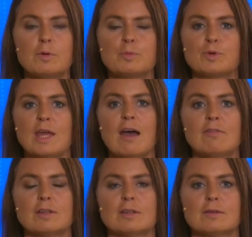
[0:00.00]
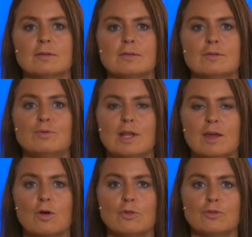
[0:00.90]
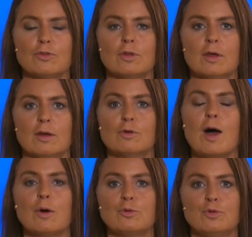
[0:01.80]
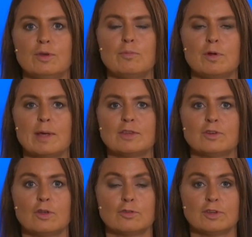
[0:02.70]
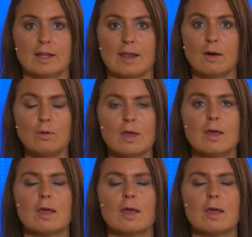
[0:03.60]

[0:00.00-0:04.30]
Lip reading: but we haven't really gotten around to implement it until now.